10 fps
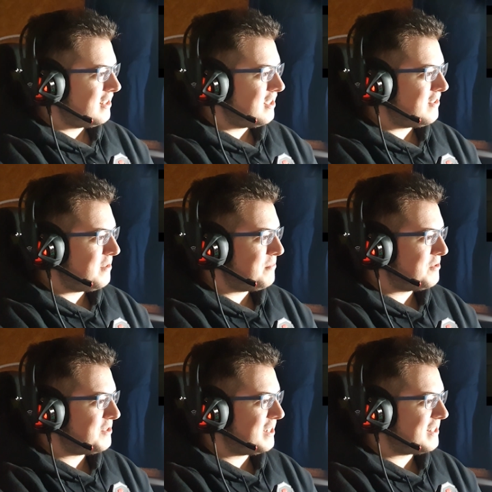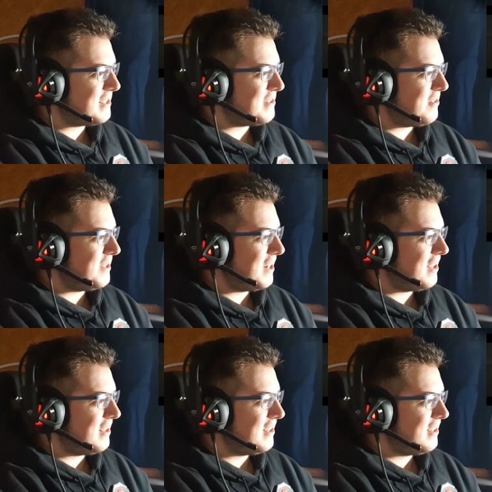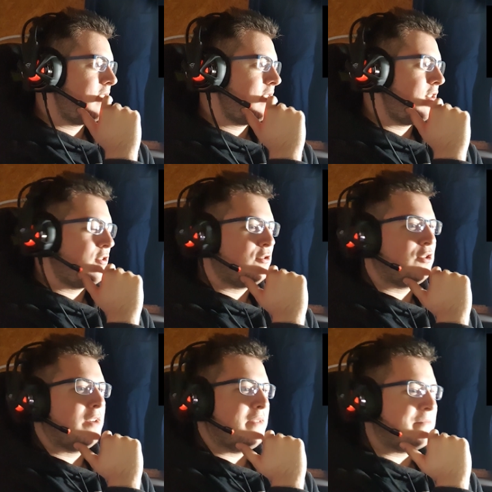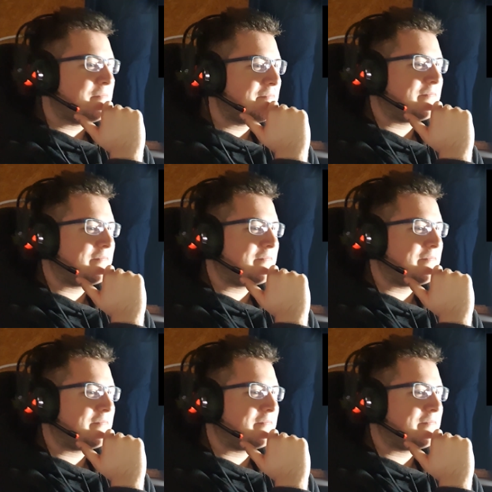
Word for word: The theme music is growing up. Do that meme.